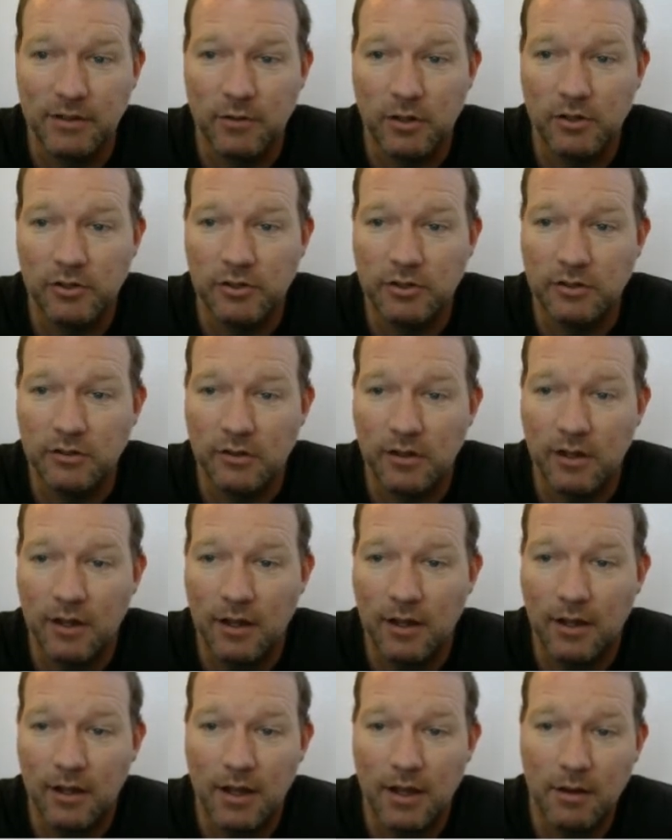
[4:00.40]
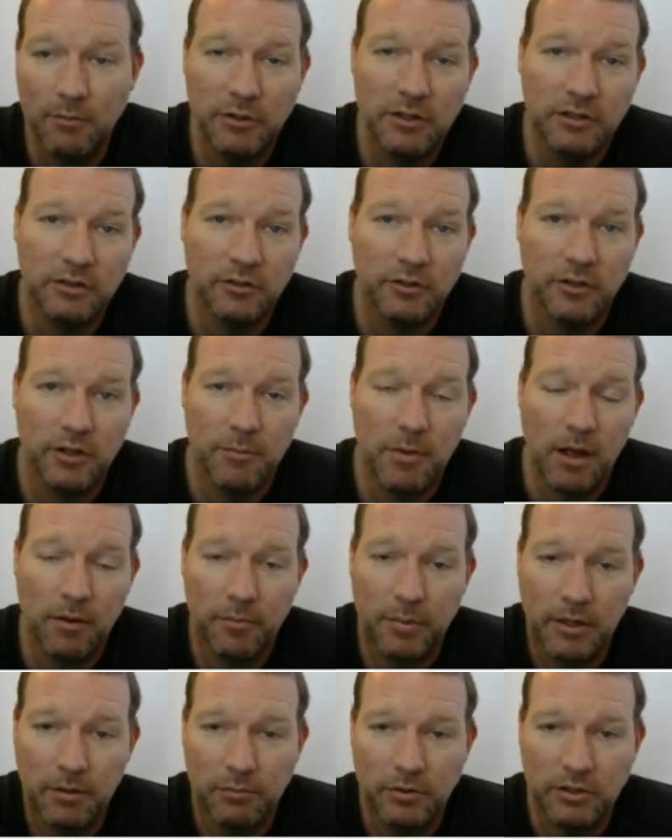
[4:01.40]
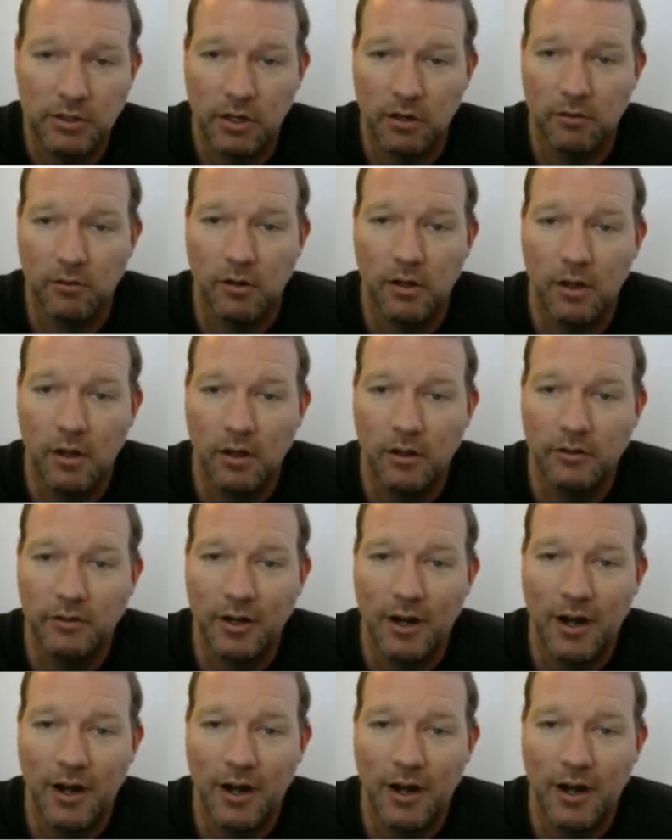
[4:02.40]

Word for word: version and we just learned about pip show. So